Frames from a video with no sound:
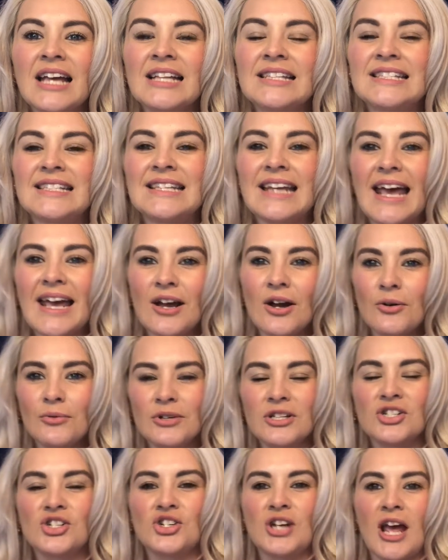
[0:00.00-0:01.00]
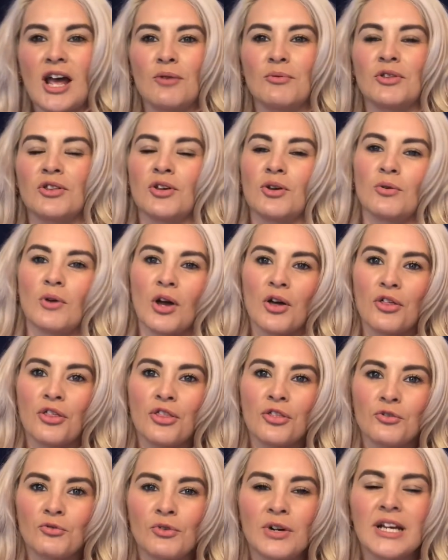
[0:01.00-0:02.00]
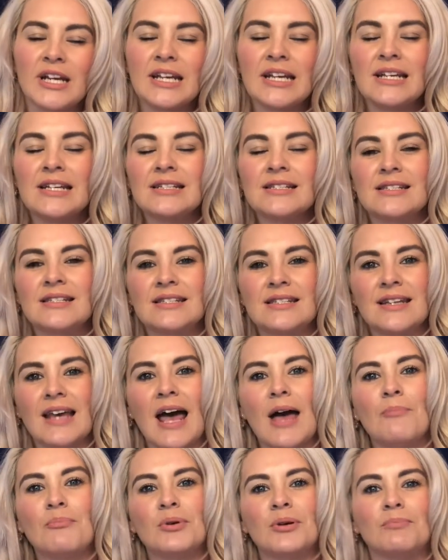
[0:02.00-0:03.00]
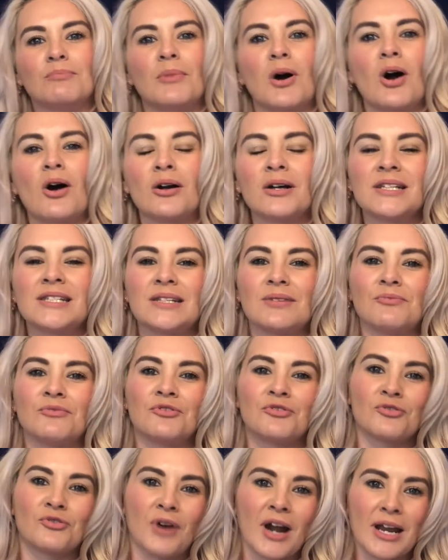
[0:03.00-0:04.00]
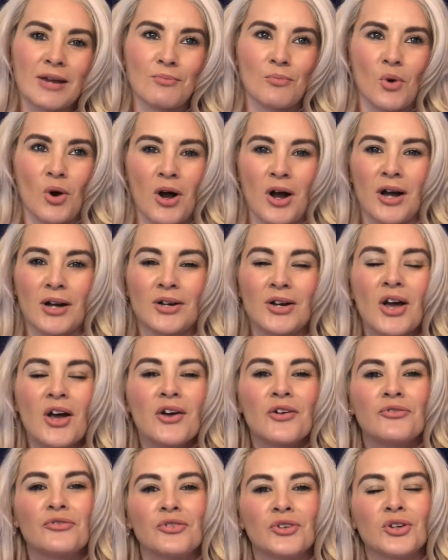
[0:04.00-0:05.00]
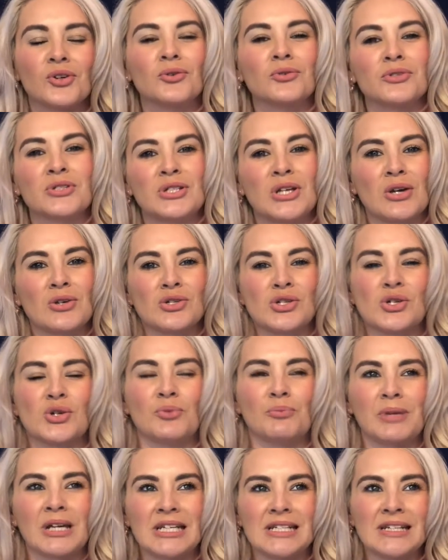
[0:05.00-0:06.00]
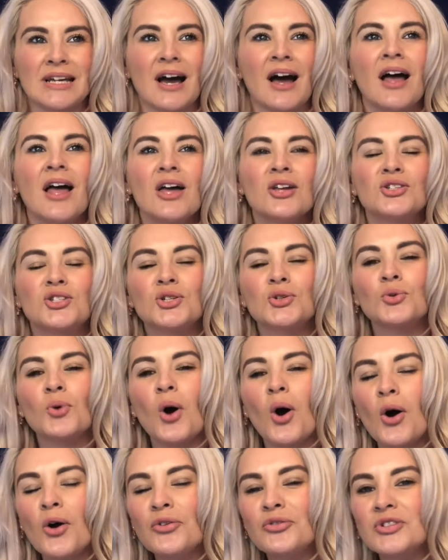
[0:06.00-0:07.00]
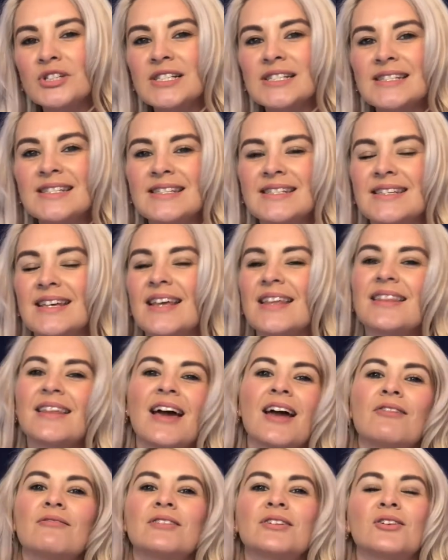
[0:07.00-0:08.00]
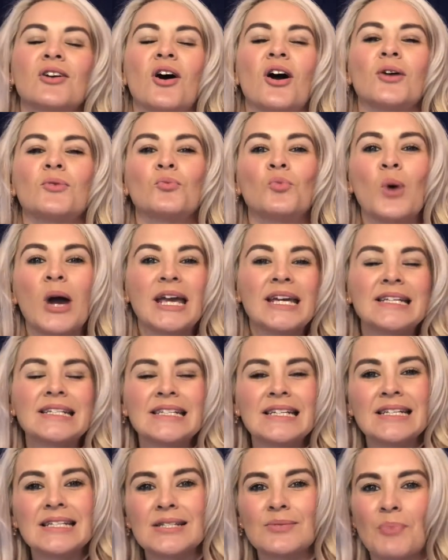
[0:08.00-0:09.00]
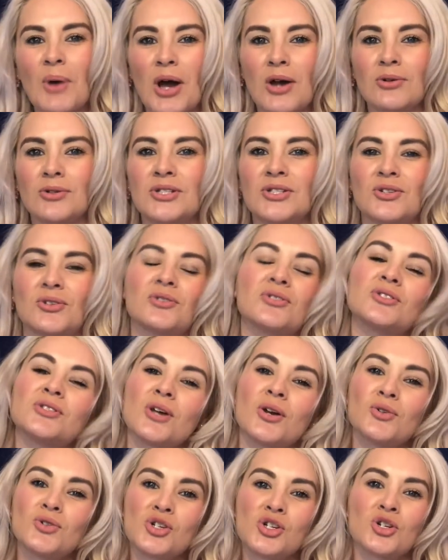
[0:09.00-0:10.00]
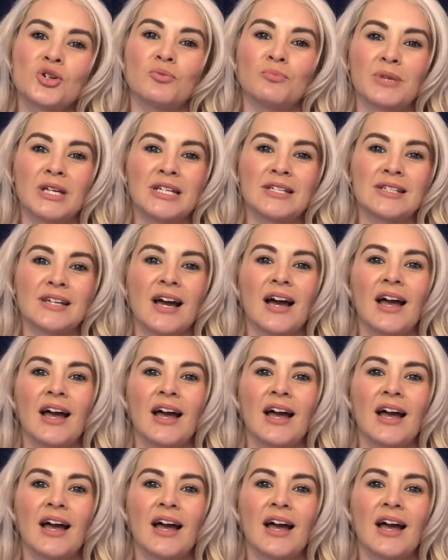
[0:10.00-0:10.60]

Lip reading: Today I want to share with you a 3-step marketing framework for your social media. Do you often sit there at night waiting to post on social media